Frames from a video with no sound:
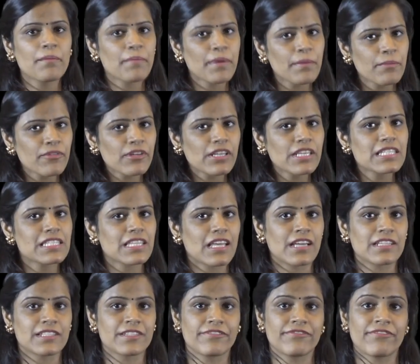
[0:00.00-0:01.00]
Our memories
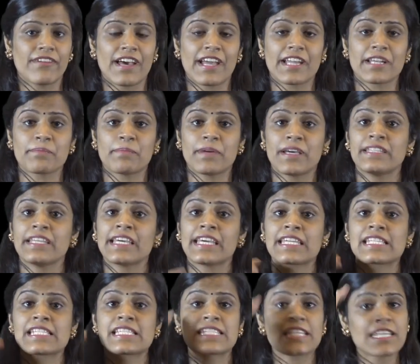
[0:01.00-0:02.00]
are defined by
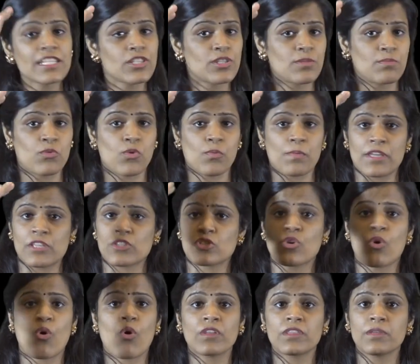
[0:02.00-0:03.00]
the intense
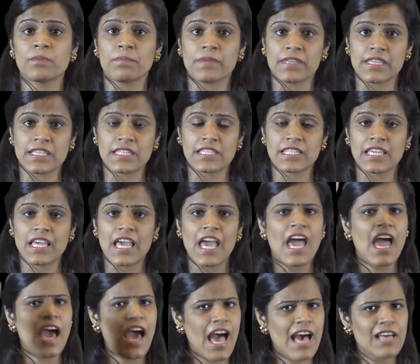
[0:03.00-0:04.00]
moments or the peaks
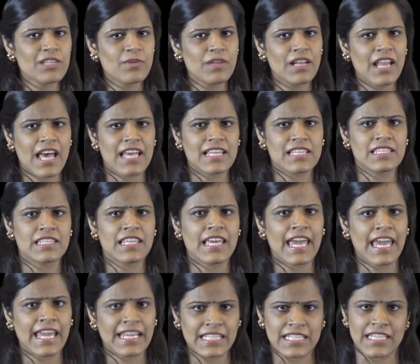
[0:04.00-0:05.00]
as well as
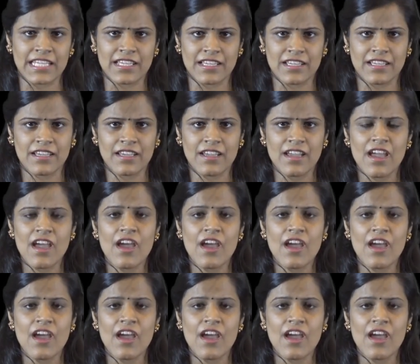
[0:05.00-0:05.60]
the ending,